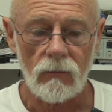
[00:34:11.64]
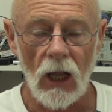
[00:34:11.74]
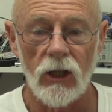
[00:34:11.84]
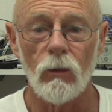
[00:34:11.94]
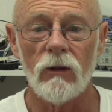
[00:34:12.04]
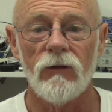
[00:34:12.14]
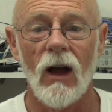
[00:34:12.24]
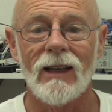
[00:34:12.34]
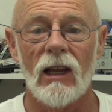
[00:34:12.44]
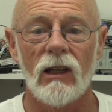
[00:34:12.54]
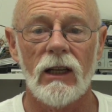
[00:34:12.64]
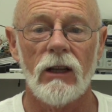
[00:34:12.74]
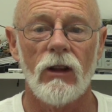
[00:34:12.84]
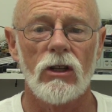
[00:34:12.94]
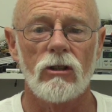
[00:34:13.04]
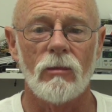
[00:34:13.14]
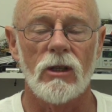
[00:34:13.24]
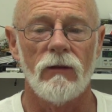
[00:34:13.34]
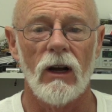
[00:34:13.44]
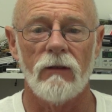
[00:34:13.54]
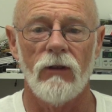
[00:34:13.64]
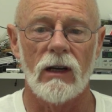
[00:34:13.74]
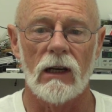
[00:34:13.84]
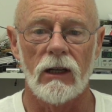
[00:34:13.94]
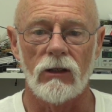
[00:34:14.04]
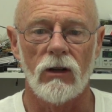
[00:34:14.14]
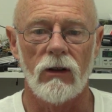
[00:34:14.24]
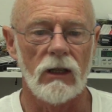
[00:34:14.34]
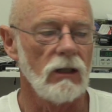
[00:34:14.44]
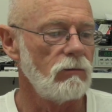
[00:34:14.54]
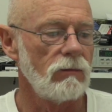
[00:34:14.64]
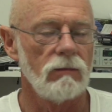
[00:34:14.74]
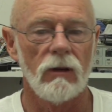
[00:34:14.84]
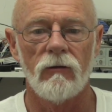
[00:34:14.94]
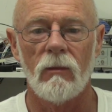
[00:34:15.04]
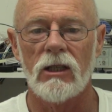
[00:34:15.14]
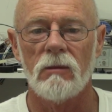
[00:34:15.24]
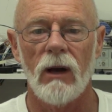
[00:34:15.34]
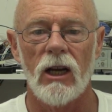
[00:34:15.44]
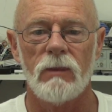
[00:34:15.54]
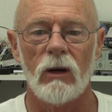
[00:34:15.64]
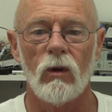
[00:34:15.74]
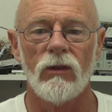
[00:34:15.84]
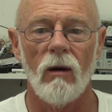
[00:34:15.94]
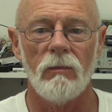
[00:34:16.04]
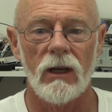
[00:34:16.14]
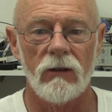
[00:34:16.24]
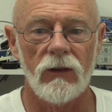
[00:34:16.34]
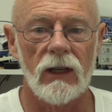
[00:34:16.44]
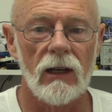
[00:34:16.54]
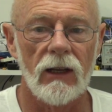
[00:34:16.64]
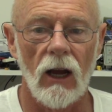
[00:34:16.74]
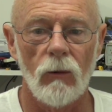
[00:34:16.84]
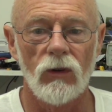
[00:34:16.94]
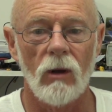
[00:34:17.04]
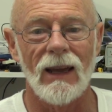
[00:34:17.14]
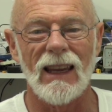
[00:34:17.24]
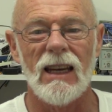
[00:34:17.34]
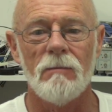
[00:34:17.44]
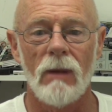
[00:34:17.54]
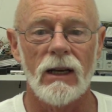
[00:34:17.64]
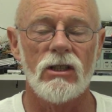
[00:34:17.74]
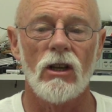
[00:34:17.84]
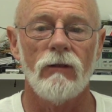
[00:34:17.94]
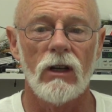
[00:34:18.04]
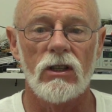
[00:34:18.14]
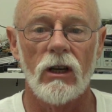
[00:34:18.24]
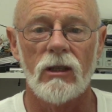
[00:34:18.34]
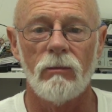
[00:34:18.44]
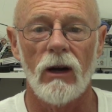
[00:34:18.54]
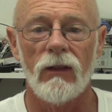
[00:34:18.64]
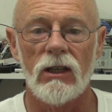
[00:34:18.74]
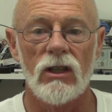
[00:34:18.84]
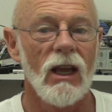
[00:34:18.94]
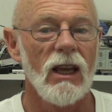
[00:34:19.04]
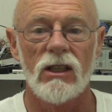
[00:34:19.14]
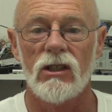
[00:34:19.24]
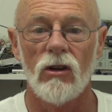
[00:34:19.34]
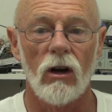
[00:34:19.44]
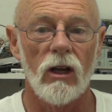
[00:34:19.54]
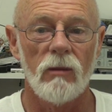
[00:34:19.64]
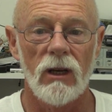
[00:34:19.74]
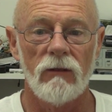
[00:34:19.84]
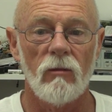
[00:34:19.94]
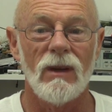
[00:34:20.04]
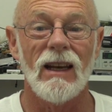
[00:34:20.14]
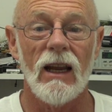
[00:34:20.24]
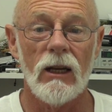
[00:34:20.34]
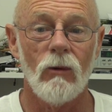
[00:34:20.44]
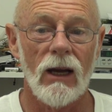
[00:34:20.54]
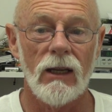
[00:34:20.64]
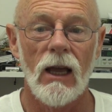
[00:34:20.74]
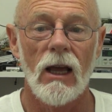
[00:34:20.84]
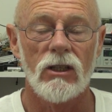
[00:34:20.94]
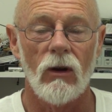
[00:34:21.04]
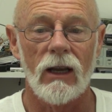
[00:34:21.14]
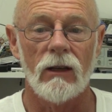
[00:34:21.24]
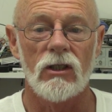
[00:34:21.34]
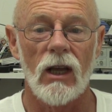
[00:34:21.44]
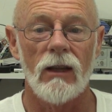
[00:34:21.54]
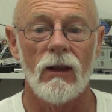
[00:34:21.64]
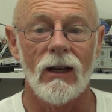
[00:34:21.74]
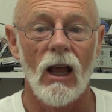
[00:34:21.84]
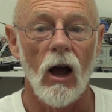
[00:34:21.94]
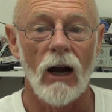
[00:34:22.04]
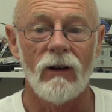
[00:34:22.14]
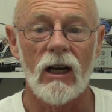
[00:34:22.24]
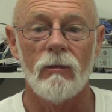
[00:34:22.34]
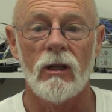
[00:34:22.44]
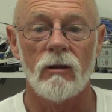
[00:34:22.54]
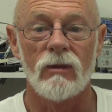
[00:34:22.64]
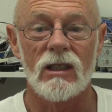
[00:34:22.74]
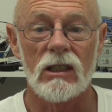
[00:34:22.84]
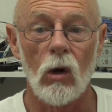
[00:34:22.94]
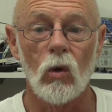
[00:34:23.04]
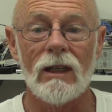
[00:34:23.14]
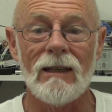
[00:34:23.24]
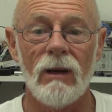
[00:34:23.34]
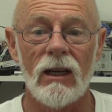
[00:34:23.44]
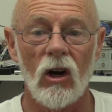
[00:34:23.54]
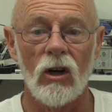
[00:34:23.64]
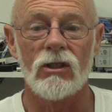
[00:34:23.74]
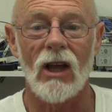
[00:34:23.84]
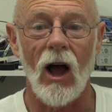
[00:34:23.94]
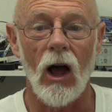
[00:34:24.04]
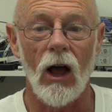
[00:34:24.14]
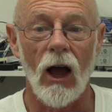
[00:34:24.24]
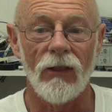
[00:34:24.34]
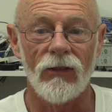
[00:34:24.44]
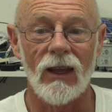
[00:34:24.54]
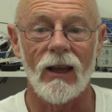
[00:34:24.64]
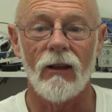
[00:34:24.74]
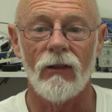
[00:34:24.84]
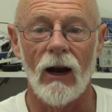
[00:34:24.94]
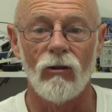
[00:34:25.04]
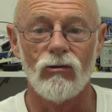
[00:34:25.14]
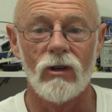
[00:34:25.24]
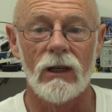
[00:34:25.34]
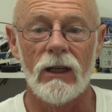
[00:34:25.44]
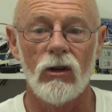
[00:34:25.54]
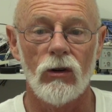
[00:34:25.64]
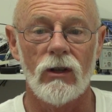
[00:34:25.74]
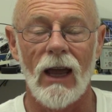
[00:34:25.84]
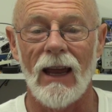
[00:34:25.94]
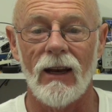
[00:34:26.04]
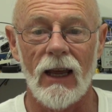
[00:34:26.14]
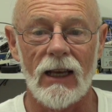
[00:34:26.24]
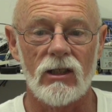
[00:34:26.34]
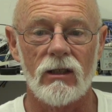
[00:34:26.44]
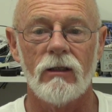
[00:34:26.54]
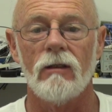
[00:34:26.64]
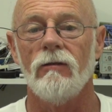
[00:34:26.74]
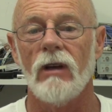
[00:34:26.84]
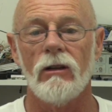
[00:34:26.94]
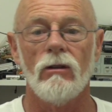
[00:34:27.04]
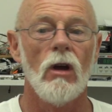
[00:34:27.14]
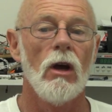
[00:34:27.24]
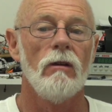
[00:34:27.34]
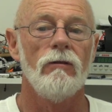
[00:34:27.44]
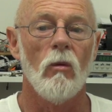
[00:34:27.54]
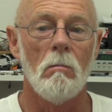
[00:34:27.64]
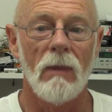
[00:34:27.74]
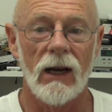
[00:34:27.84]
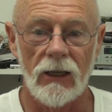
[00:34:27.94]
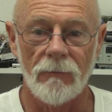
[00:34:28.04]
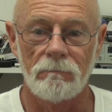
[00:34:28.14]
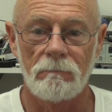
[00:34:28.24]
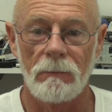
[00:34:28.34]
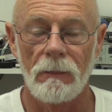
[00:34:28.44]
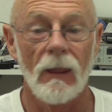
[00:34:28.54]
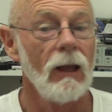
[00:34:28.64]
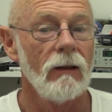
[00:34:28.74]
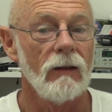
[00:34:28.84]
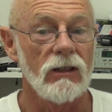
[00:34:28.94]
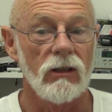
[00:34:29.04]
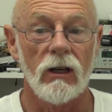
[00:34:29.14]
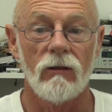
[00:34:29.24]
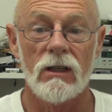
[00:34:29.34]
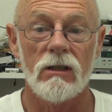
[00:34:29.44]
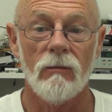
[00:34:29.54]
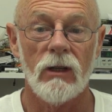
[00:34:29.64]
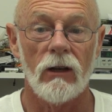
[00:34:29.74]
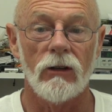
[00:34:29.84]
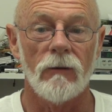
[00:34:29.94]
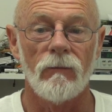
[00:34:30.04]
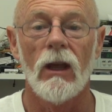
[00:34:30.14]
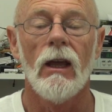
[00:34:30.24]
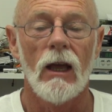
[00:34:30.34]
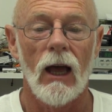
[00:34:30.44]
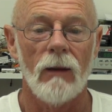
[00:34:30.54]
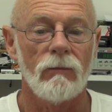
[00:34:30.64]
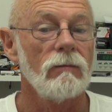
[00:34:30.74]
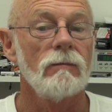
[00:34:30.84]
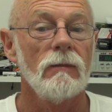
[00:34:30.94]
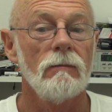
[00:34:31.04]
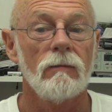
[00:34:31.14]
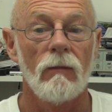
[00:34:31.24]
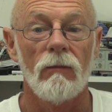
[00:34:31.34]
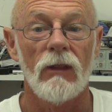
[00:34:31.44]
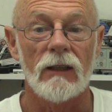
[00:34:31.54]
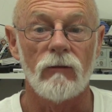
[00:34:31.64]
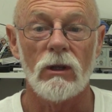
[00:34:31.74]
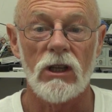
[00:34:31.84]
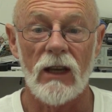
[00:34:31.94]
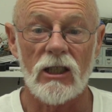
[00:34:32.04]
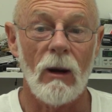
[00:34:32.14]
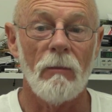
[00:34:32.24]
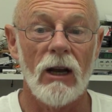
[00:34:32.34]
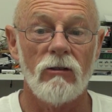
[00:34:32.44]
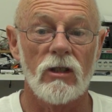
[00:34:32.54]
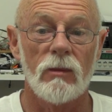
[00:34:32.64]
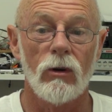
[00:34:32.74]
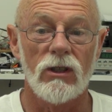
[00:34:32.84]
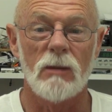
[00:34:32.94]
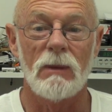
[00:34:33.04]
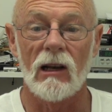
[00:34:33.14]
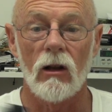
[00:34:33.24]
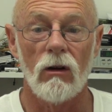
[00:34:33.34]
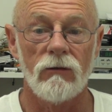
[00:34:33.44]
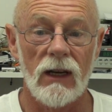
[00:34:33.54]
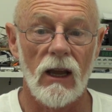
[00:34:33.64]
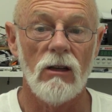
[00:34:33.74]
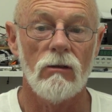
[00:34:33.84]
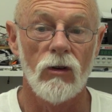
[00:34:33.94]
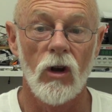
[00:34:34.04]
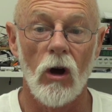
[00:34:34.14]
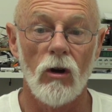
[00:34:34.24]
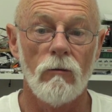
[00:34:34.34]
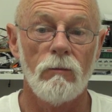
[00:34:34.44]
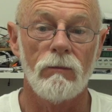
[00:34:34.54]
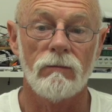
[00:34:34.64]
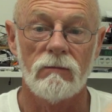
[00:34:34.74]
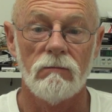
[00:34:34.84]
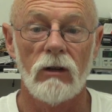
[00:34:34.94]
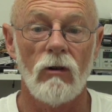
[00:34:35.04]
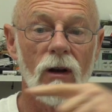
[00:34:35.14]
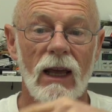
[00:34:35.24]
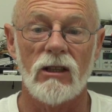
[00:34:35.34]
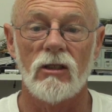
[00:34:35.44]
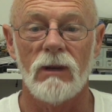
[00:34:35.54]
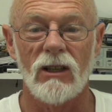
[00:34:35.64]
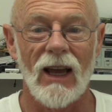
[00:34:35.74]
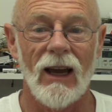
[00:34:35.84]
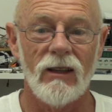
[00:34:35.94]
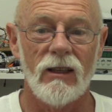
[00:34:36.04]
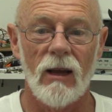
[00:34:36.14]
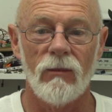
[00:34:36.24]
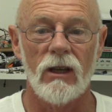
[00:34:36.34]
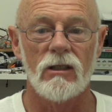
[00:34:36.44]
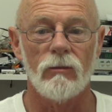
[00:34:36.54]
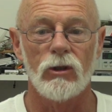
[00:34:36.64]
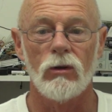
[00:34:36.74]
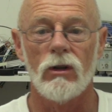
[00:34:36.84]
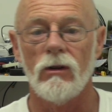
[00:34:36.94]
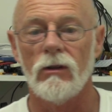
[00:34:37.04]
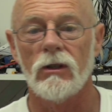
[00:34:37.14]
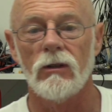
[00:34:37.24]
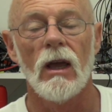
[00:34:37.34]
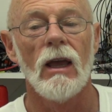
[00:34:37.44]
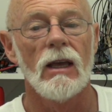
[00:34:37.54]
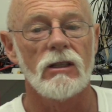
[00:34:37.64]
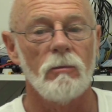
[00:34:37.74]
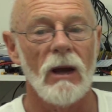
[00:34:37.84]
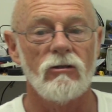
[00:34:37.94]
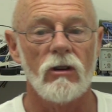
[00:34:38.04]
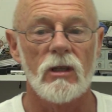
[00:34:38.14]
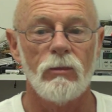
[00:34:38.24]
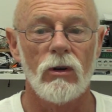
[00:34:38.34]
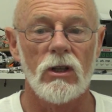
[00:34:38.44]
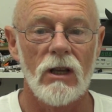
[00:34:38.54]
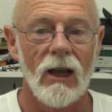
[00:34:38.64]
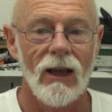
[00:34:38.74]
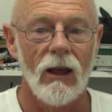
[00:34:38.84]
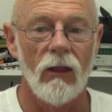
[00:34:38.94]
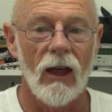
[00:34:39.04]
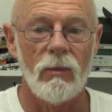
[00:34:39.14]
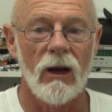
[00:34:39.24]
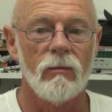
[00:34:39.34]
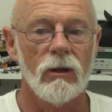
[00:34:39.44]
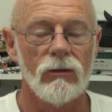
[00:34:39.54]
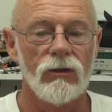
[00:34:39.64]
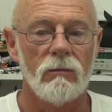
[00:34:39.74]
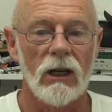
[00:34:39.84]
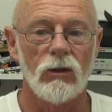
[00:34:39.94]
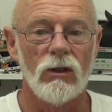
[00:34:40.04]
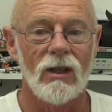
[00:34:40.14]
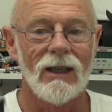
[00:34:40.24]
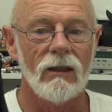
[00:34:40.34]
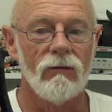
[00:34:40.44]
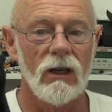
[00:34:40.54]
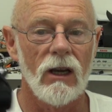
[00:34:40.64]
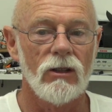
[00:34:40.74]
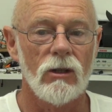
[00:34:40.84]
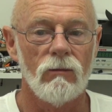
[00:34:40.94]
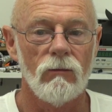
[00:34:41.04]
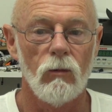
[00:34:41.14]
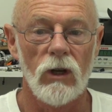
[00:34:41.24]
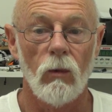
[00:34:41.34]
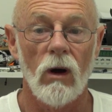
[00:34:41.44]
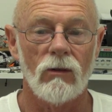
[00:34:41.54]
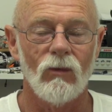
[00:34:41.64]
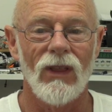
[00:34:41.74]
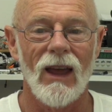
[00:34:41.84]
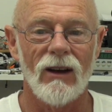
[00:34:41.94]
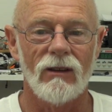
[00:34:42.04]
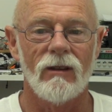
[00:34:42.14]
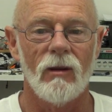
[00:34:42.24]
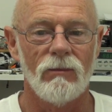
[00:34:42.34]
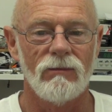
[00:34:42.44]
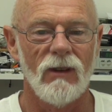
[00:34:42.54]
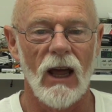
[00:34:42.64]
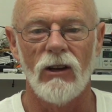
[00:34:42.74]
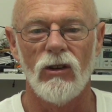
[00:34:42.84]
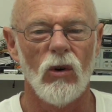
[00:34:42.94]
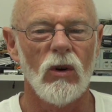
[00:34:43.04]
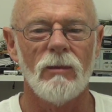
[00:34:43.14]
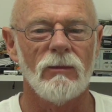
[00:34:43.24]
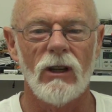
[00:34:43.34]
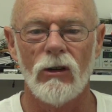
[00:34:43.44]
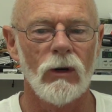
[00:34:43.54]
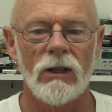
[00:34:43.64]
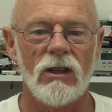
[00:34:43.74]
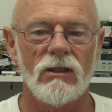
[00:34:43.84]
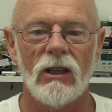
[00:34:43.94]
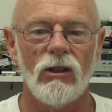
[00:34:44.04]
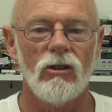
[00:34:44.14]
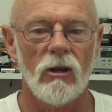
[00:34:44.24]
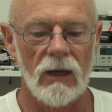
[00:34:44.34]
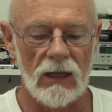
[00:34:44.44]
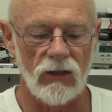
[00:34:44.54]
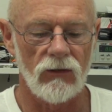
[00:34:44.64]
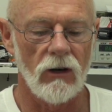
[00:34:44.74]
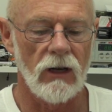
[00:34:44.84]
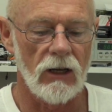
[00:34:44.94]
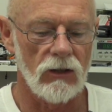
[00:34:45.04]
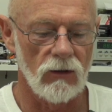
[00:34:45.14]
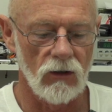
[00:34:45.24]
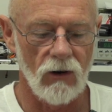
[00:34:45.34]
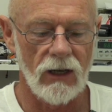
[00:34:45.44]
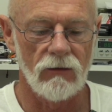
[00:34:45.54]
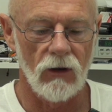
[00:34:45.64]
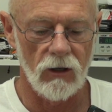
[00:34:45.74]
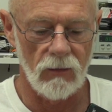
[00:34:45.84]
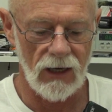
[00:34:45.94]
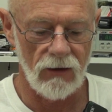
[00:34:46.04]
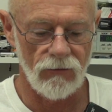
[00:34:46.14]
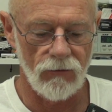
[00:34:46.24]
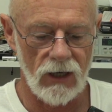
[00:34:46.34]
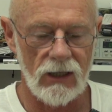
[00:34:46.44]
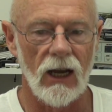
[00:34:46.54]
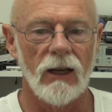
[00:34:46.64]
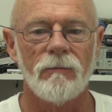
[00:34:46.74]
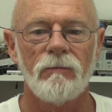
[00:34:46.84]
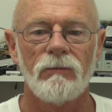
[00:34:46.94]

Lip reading: You will find a link in the description if I can find a link to the information page, but it will not be an affiliate link. I will not make any money. So if you decide to buy these, it's not going to benefit me in any way. So I can say that I recommend them solely because I think they're really good and excellent value for money. That's the only reason I'm telling you. Thanks for watching. Thanks to my Patreon supporters. This has been a long video. No mid-roll ads because I hate the damn things and I'm sure you do too. So Patreon supporters, they pay the bills. Make sure you get the videos you want without the annoyances that YouTube keeps throwing at us in greater volume every day.